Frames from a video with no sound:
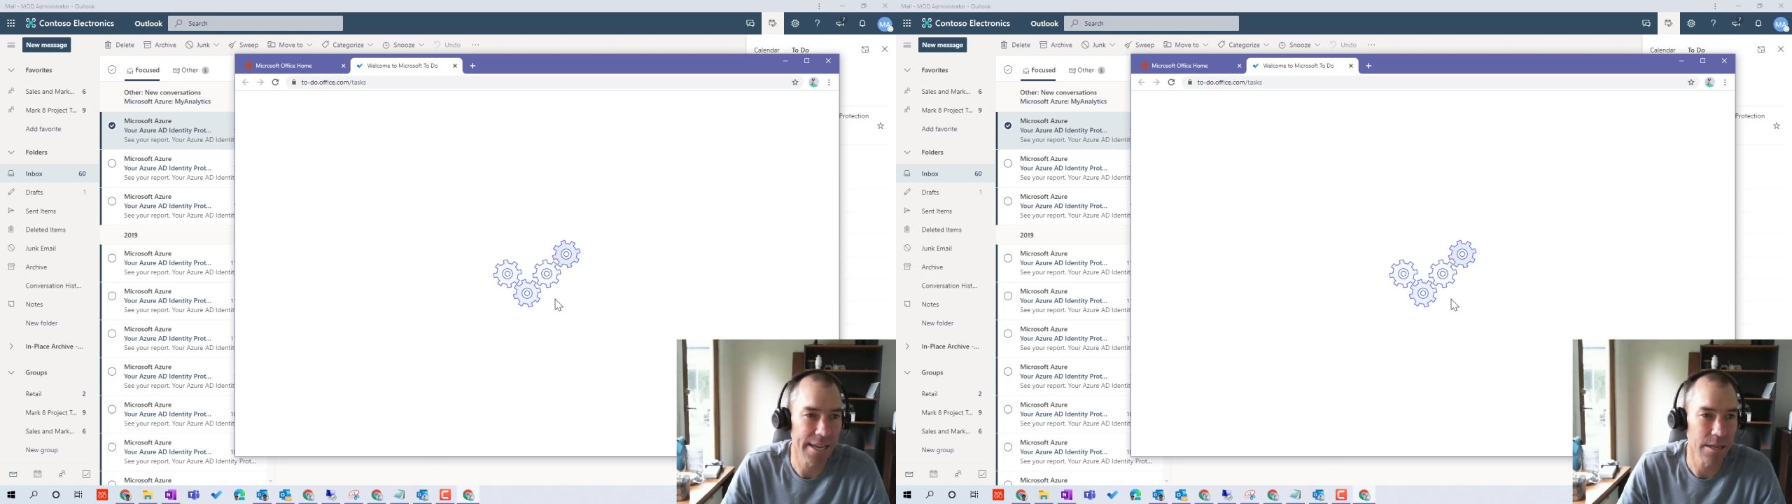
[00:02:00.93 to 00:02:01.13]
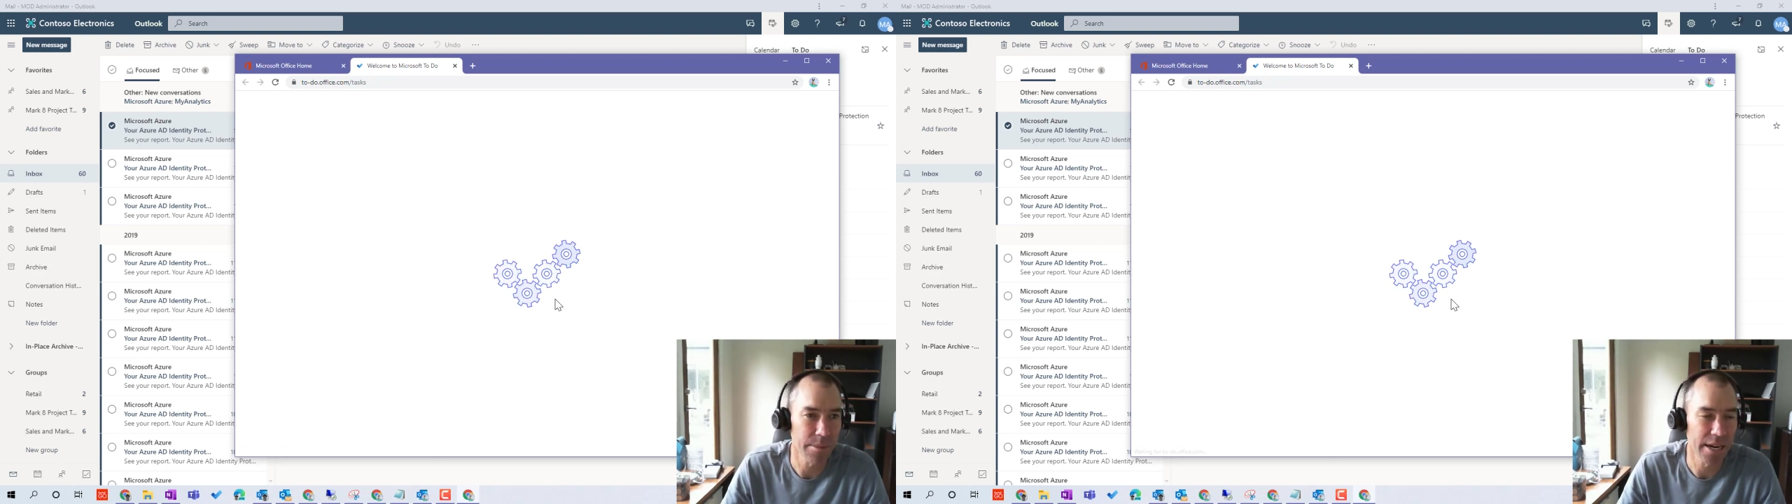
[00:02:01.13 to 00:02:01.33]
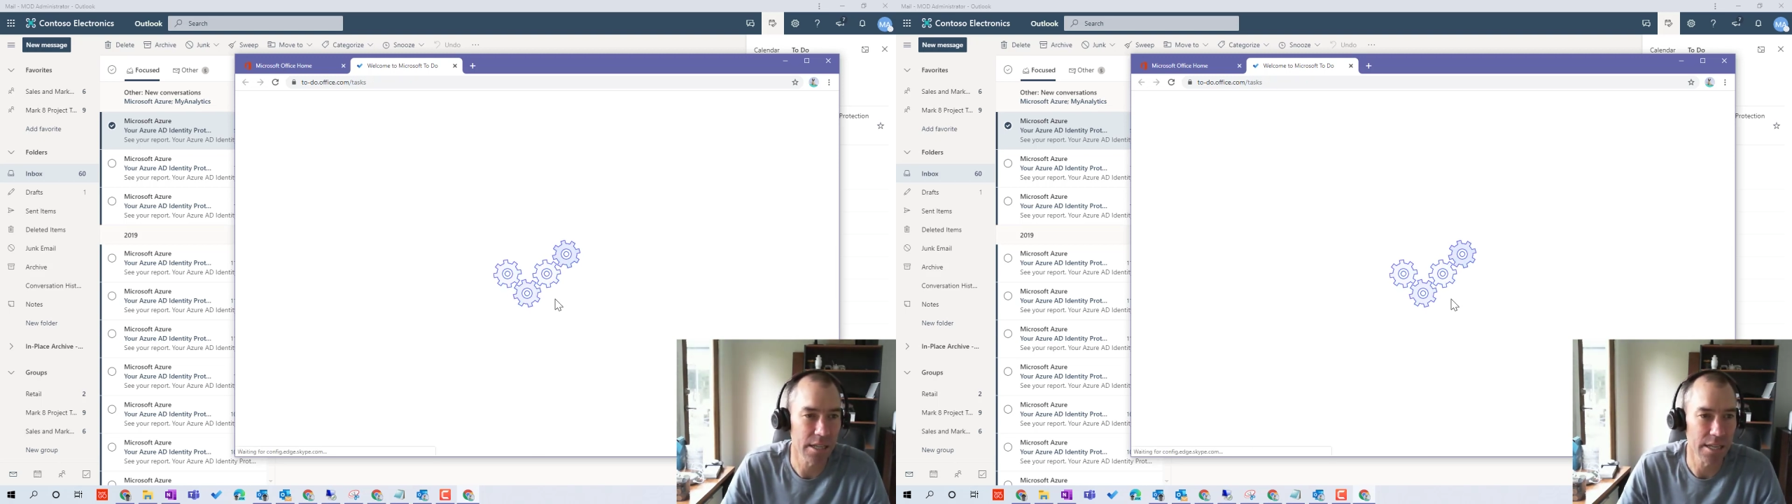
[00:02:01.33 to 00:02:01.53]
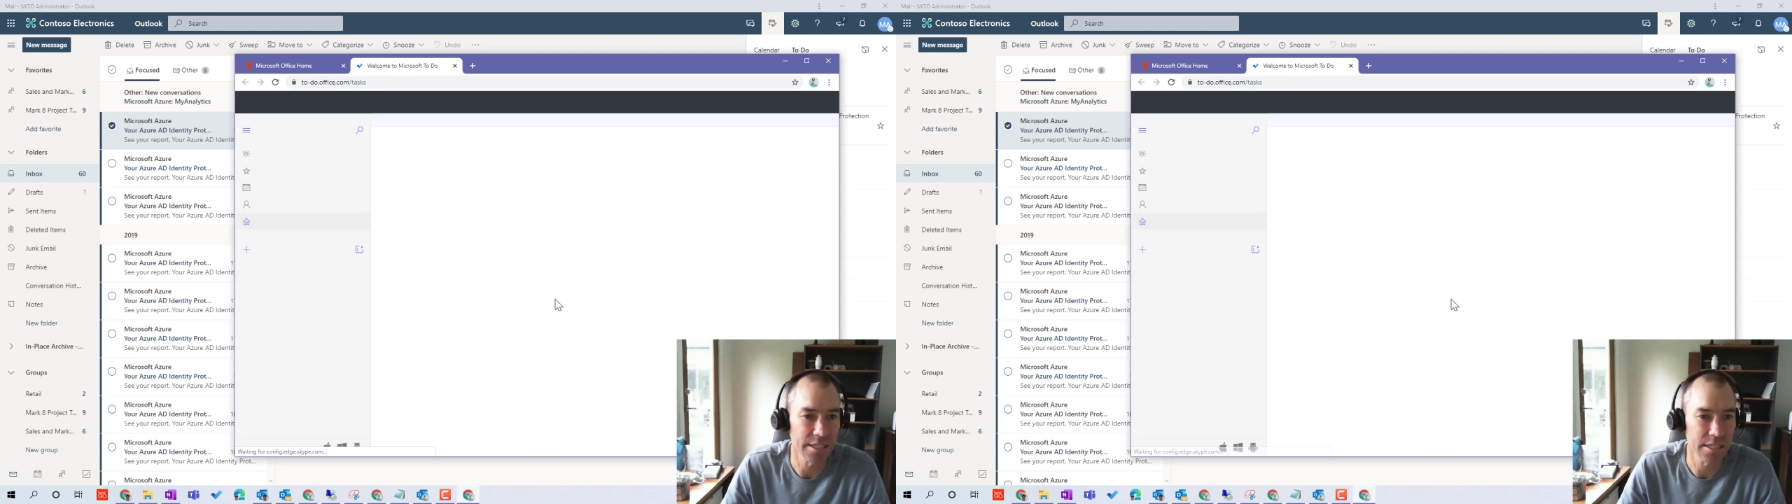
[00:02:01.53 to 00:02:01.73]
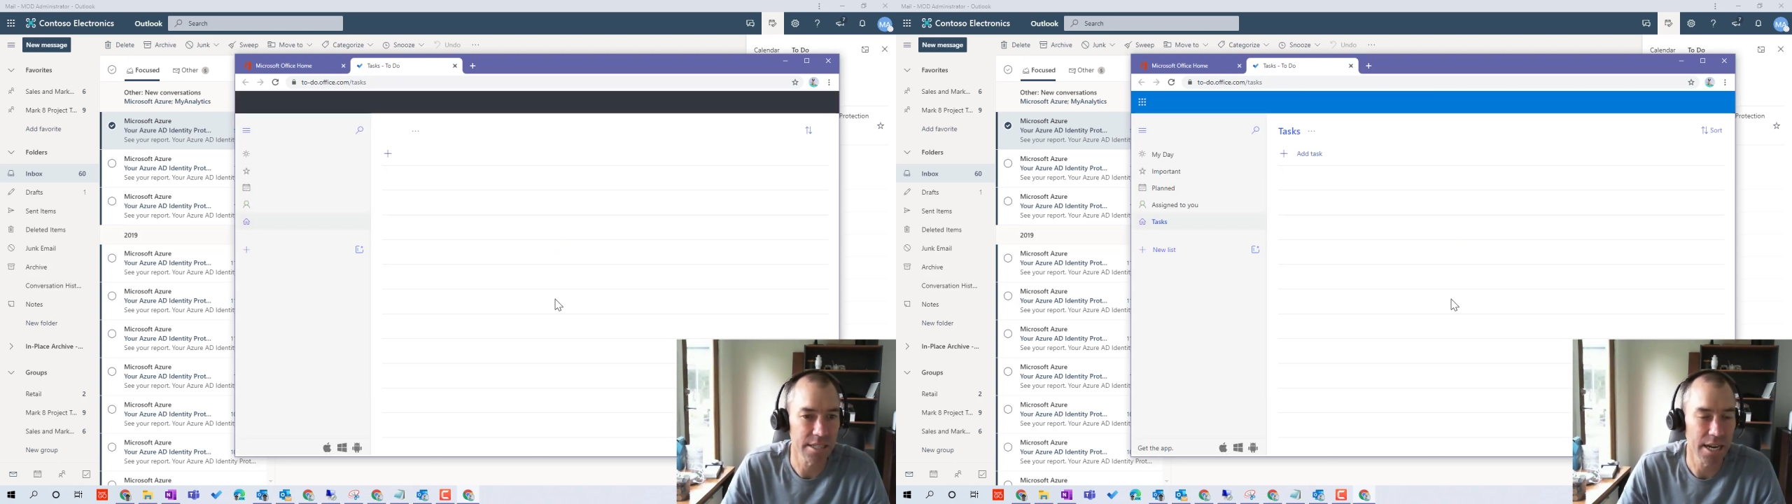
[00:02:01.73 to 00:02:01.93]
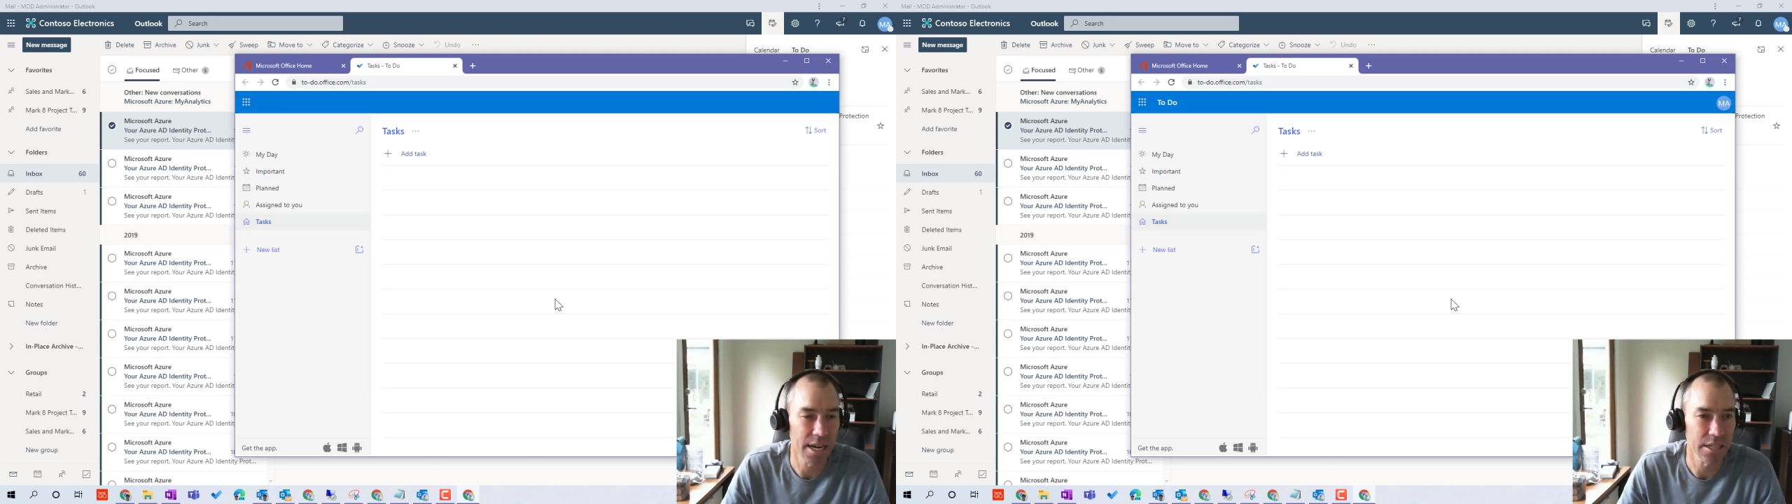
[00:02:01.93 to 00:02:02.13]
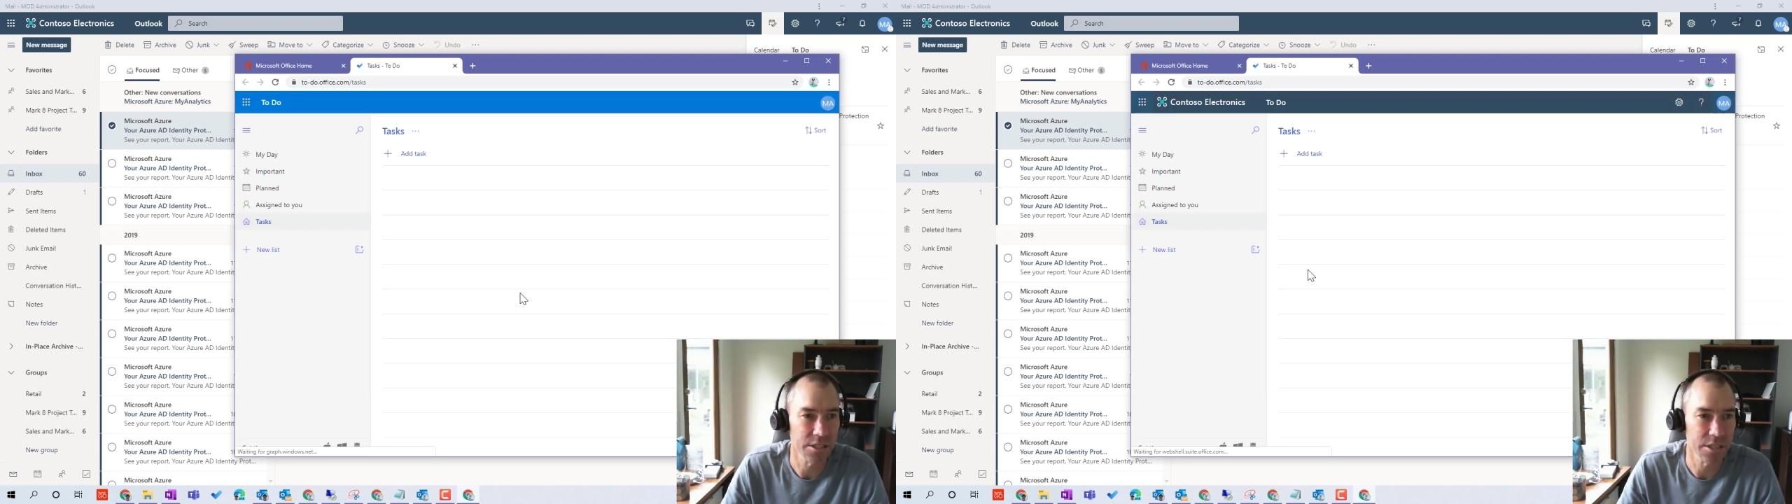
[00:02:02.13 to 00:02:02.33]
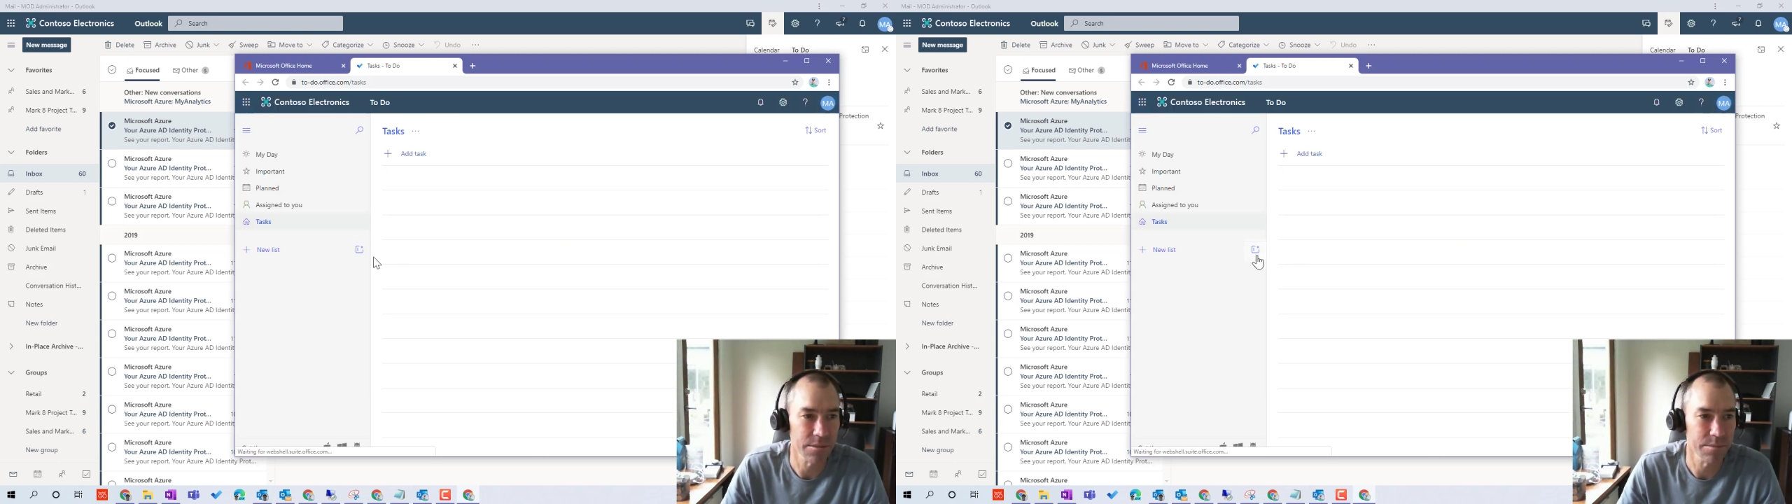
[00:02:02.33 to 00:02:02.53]
email as a
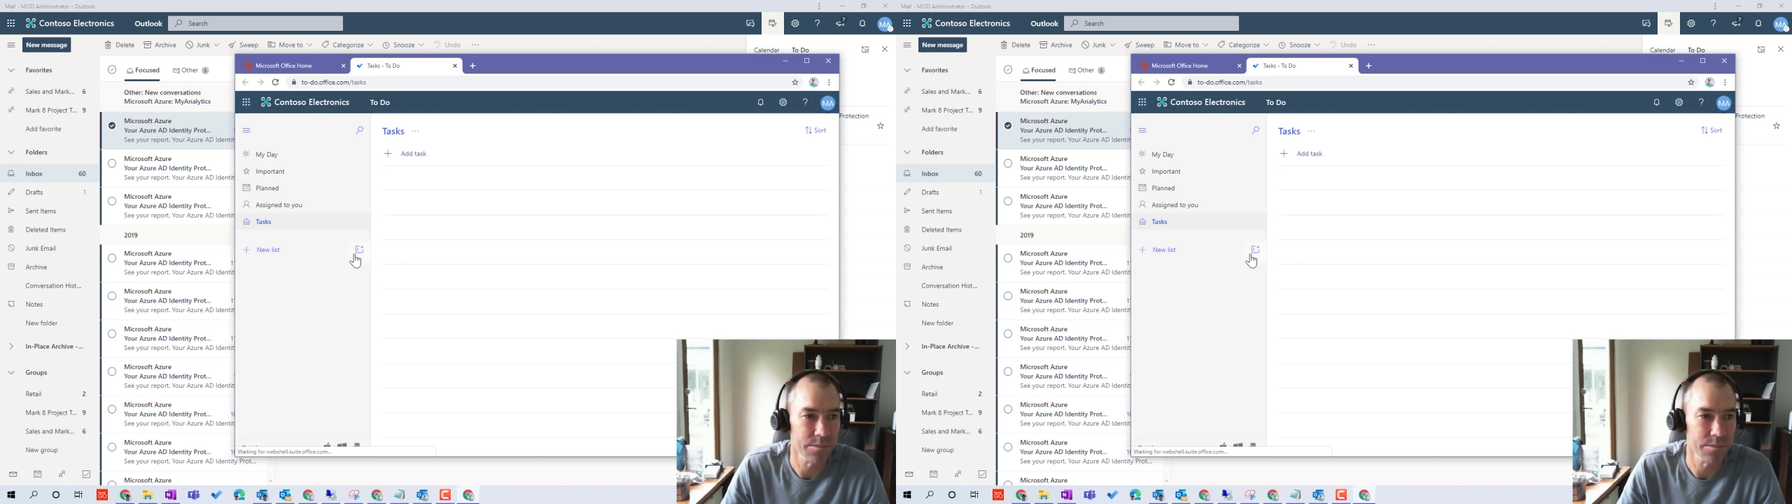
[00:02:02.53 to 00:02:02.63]
task.